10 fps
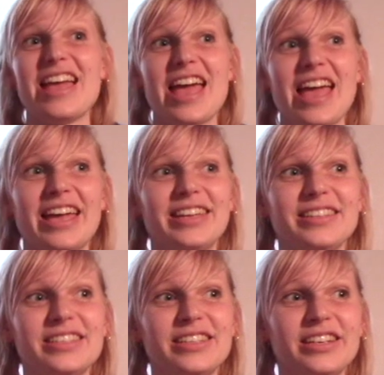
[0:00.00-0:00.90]

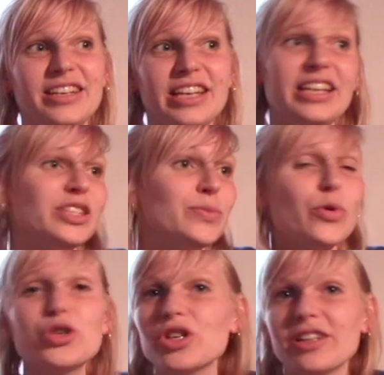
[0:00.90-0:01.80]
and it is
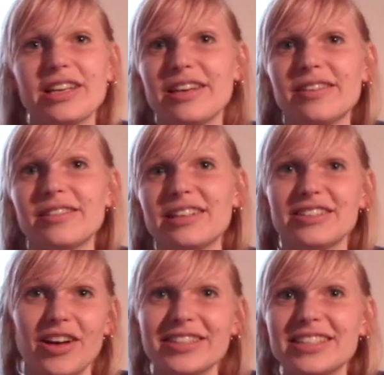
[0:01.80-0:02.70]
emotionally
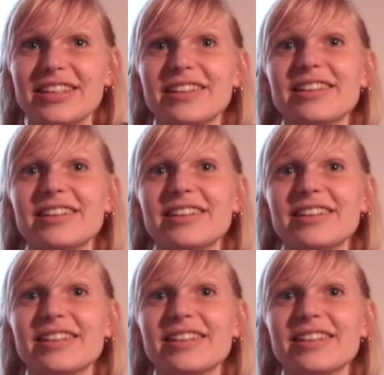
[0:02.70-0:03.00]
exhausting